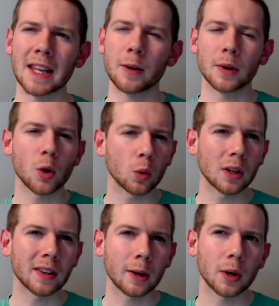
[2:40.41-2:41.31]
they were cool
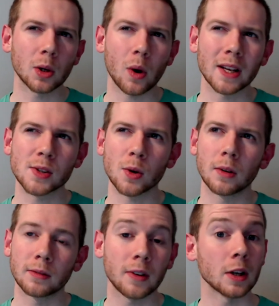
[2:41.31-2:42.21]
and they were quite sort
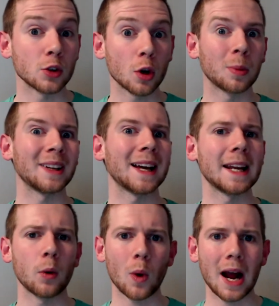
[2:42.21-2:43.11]
of very
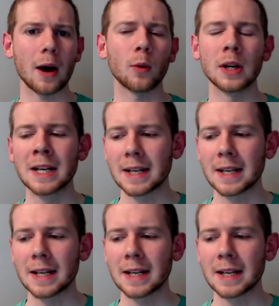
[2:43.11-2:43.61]
AAA wow.